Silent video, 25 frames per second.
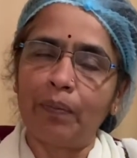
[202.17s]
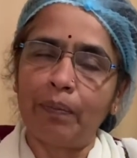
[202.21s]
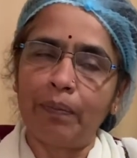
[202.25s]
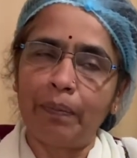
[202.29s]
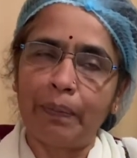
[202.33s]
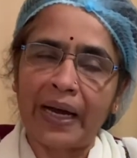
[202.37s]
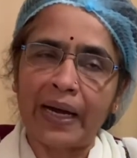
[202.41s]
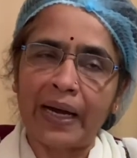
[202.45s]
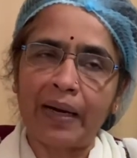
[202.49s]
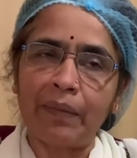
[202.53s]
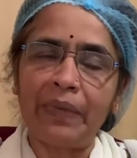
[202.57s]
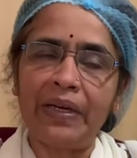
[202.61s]

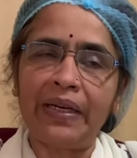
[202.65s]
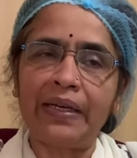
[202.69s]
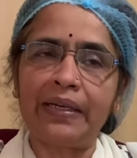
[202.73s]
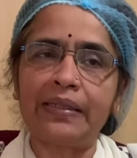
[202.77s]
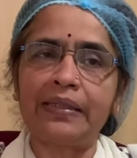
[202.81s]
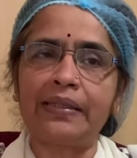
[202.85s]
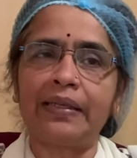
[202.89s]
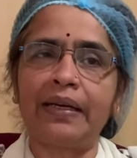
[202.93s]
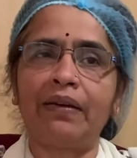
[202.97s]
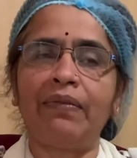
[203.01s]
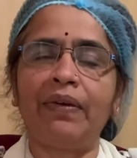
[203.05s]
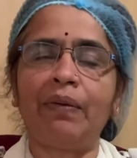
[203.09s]
parameters
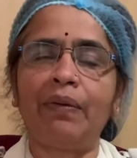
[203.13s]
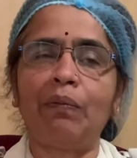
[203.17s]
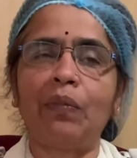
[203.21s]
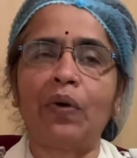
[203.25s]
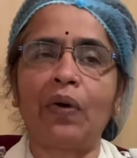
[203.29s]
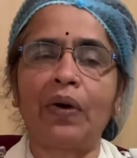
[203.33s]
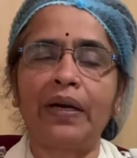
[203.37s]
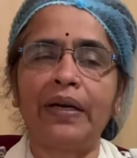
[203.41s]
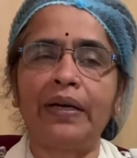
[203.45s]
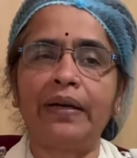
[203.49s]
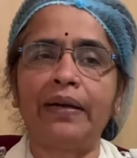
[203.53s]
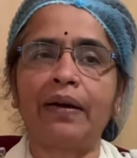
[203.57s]
that we
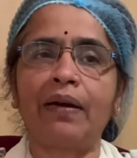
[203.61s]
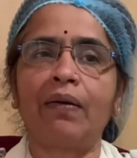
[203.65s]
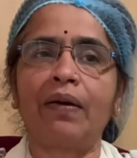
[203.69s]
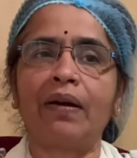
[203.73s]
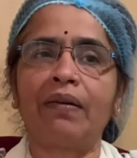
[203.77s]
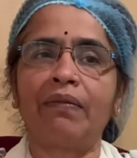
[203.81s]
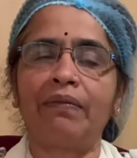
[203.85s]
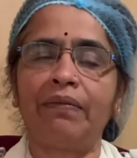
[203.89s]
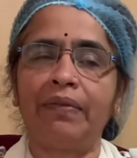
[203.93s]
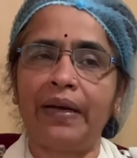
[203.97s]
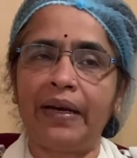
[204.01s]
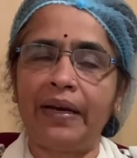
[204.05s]
monitor are
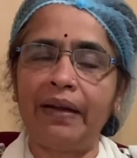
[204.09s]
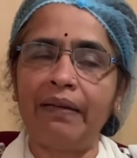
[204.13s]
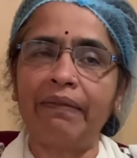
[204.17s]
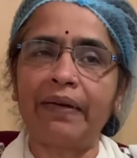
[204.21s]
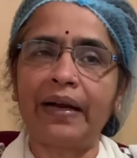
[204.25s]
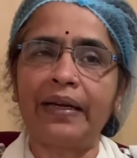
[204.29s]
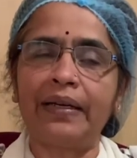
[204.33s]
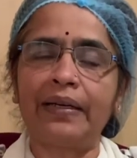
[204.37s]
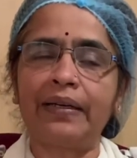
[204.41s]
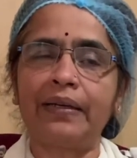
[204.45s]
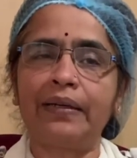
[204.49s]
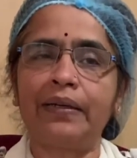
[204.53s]
very
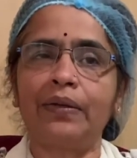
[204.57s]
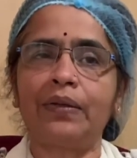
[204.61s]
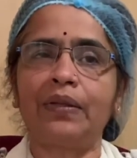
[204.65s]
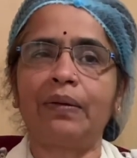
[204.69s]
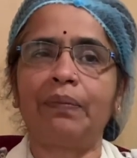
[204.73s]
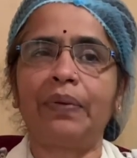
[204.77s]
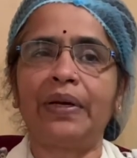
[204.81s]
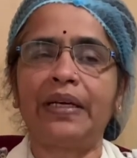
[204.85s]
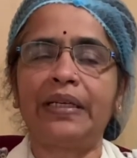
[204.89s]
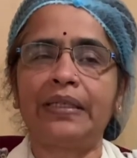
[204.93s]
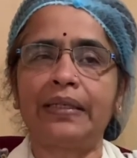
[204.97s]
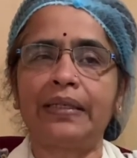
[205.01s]
vital to the
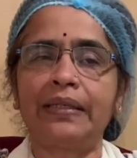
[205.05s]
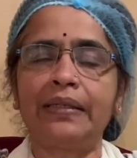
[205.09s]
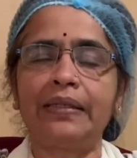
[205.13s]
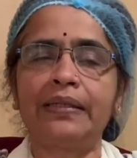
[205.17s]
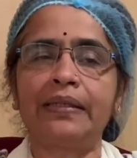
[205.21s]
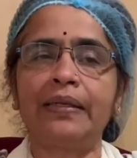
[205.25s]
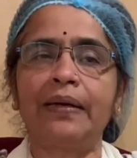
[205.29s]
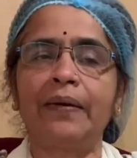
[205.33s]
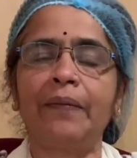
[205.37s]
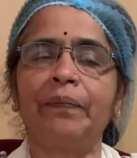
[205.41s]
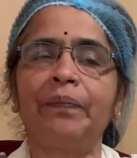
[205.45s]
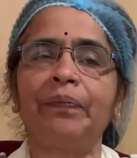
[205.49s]

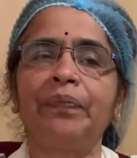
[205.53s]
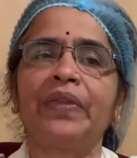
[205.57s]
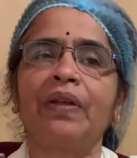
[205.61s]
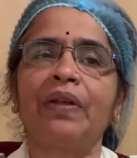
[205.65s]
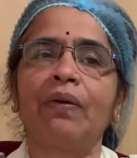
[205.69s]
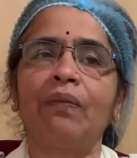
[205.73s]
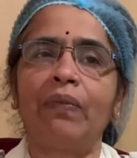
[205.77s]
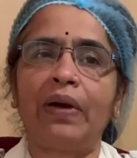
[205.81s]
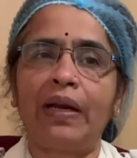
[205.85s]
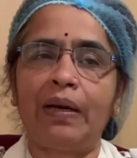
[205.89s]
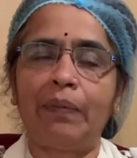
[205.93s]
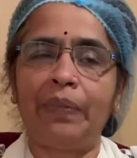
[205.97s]
patient's
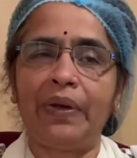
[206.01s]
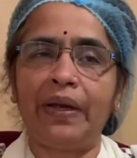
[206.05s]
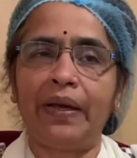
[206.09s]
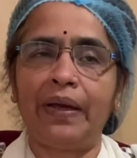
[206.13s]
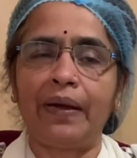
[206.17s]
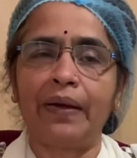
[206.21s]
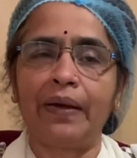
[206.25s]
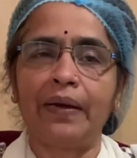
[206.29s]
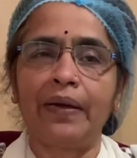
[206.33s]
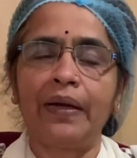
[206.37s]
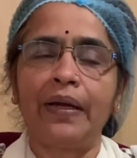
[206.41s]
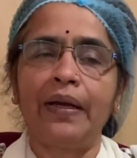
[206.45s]

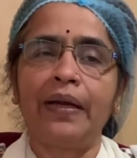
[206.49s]
well-being.